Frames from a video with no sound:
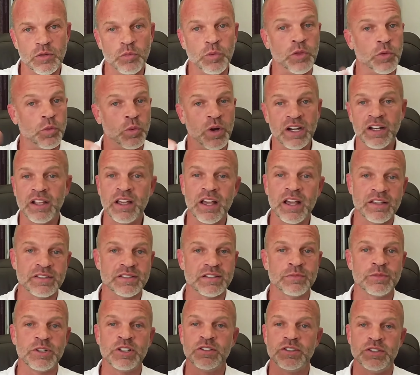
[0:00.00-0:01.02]
with one
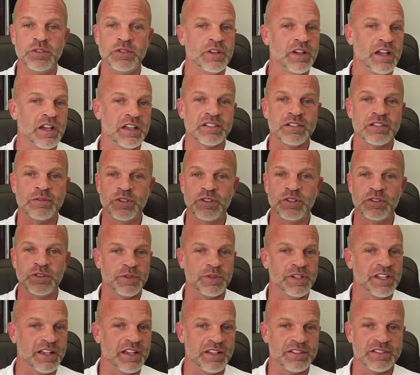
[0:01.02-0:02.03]
customer, two customer, three
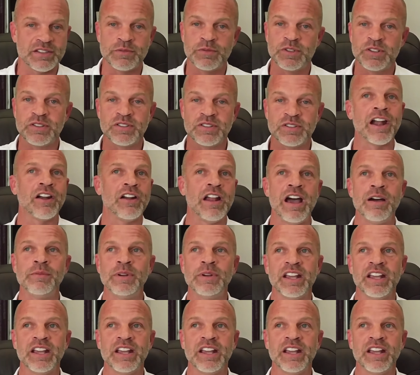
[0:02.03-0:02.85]
customers. I don't know how many